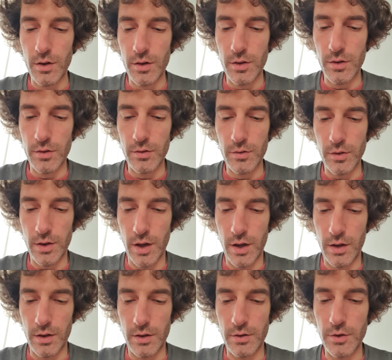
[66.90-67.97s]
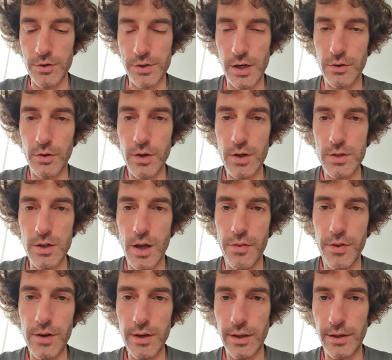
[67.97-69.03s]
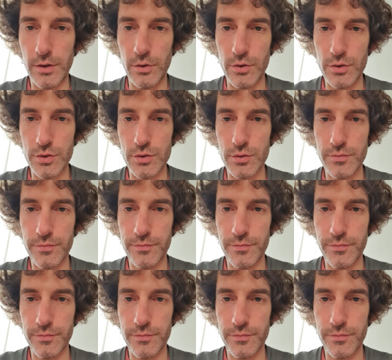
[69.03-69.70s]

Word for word: Okay, los ratones hacen giros.